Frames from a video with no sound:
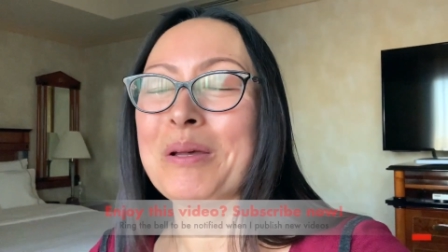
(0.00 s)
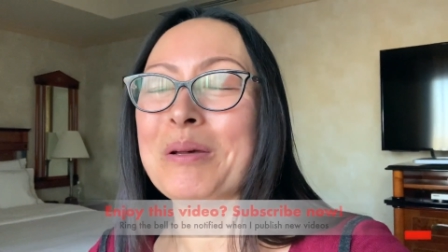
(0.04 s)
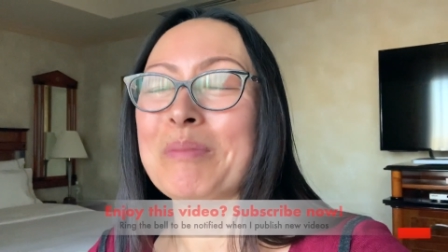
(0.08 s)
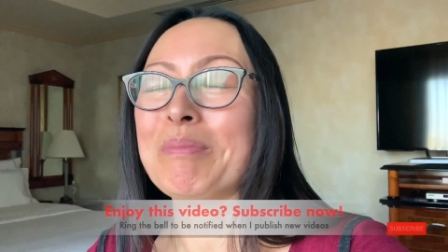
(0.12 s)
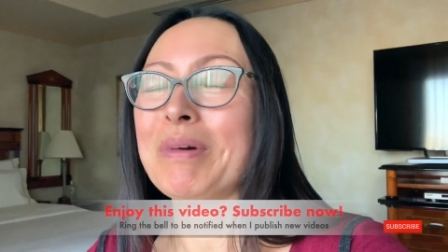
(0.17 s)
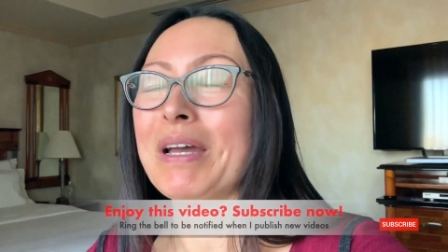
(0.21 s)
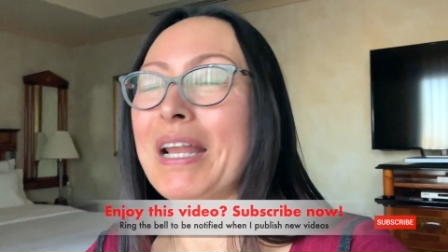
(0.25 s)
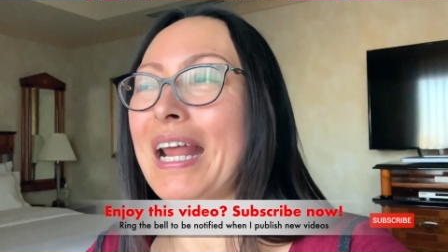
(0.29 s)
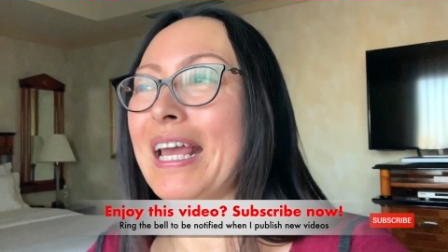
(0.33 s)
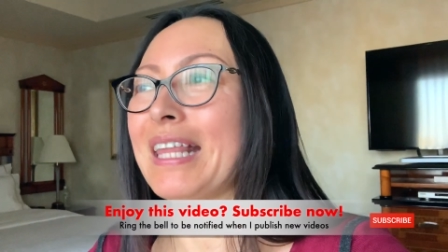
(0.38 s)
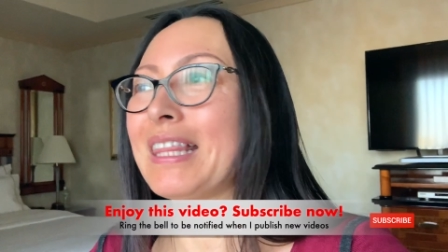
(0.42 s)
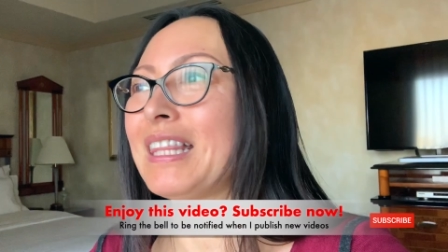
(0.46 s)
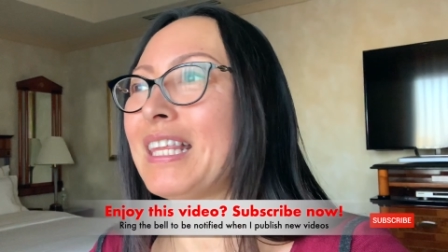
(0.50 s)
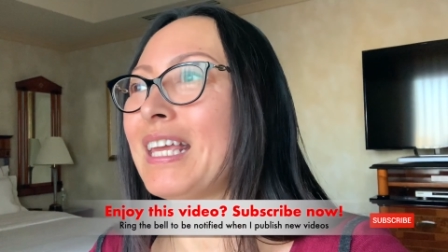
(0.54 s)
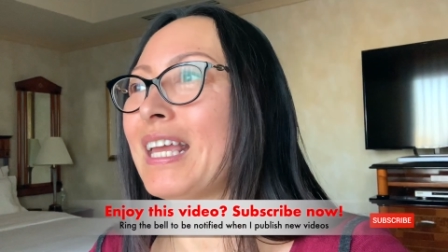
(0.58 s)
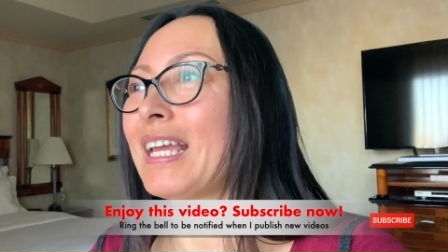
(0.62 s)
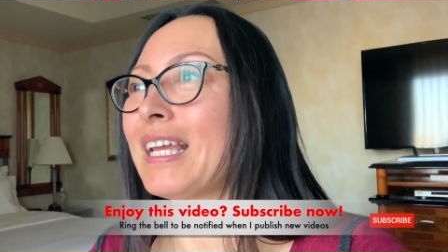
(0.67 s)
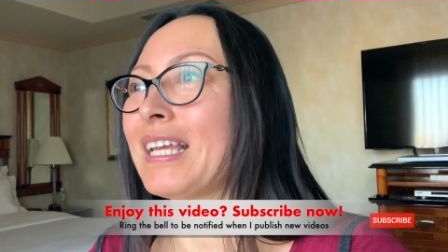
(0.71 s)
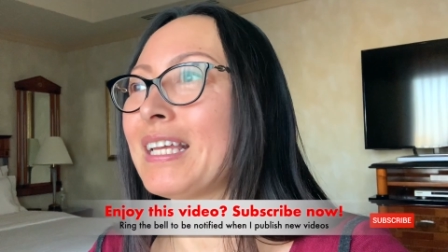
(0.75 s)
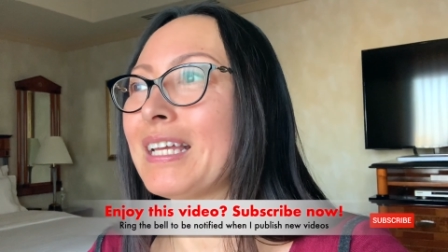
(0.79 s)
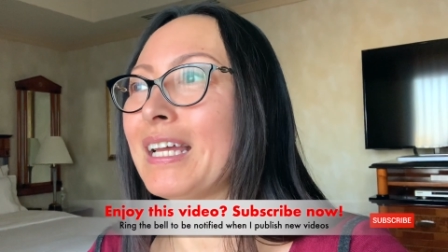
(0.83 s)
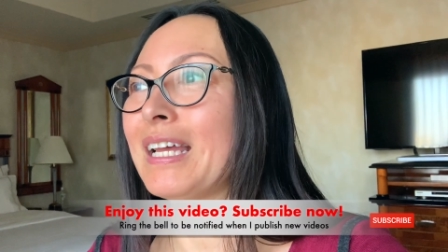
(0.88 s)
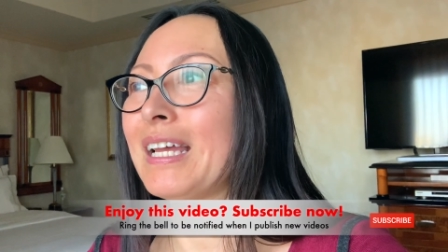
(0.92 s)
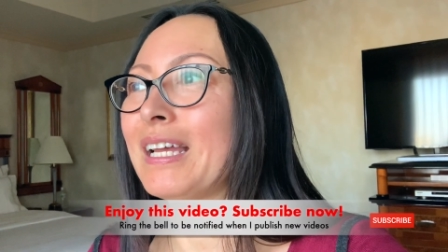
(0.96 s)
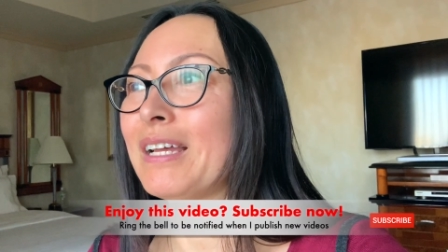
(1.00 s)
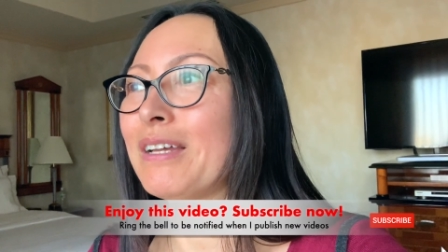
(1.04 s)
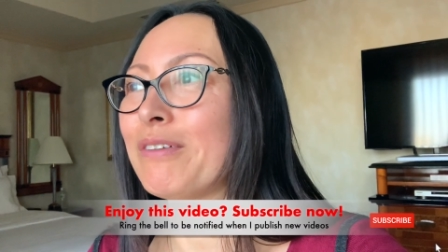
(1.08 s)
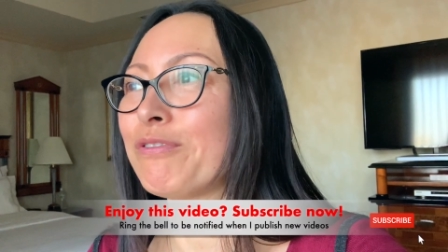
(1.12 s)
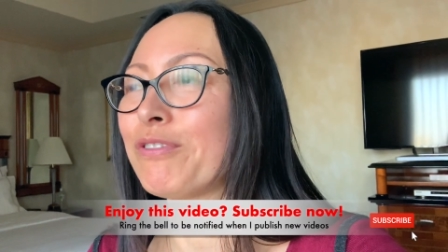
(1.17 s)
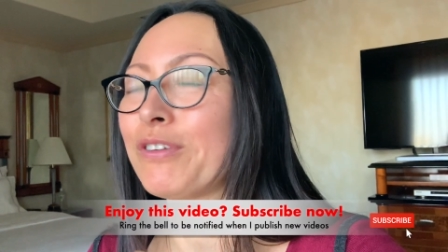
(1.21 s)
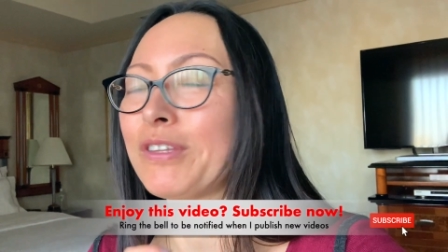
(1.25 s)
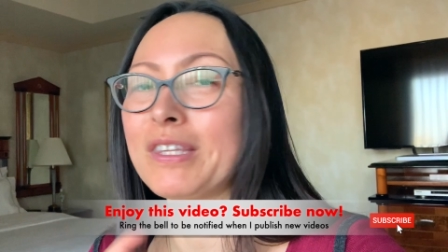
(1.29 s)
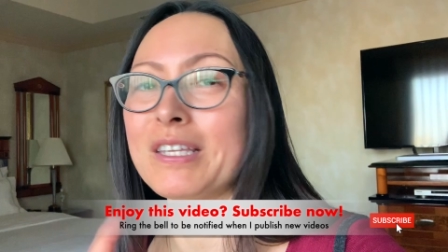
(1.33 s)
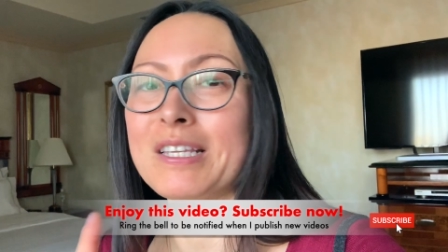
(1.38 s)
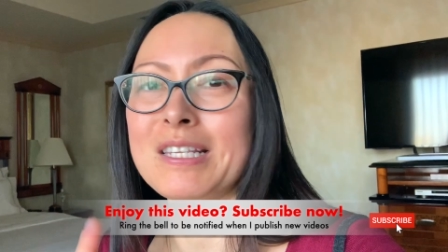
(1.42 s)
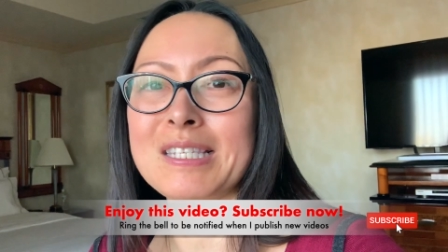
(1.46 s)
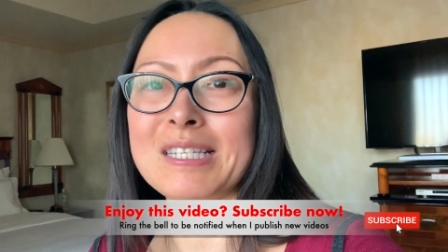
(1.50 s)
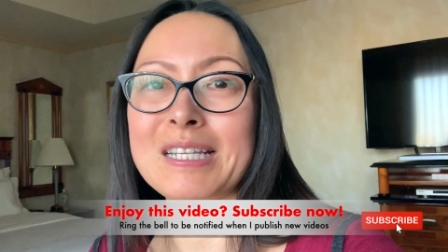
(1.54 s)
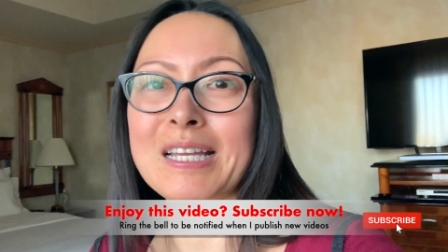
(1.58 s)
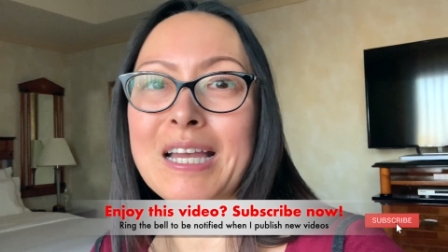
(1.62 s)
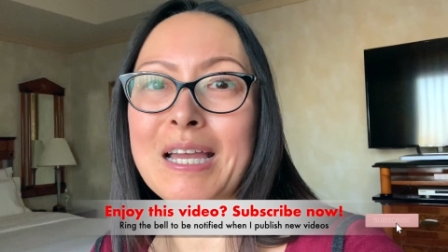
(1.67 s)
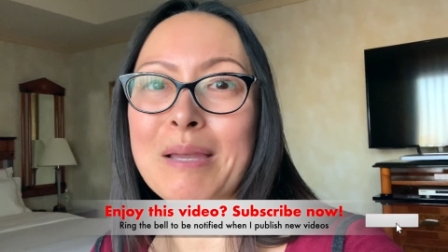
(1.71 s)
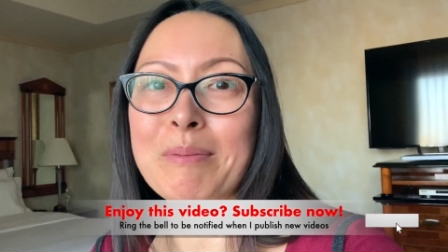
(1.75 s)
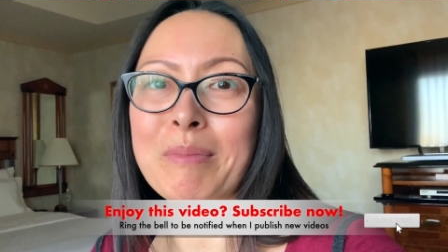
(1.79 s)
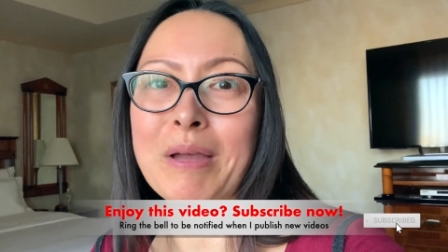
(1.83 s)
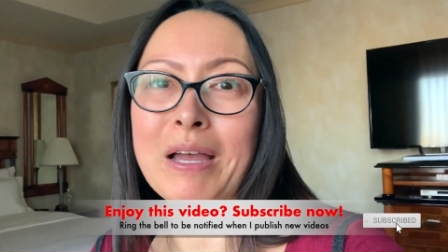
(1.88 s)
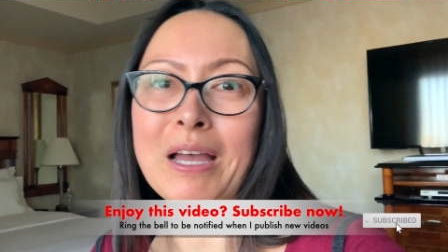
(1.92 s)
But I think for this time,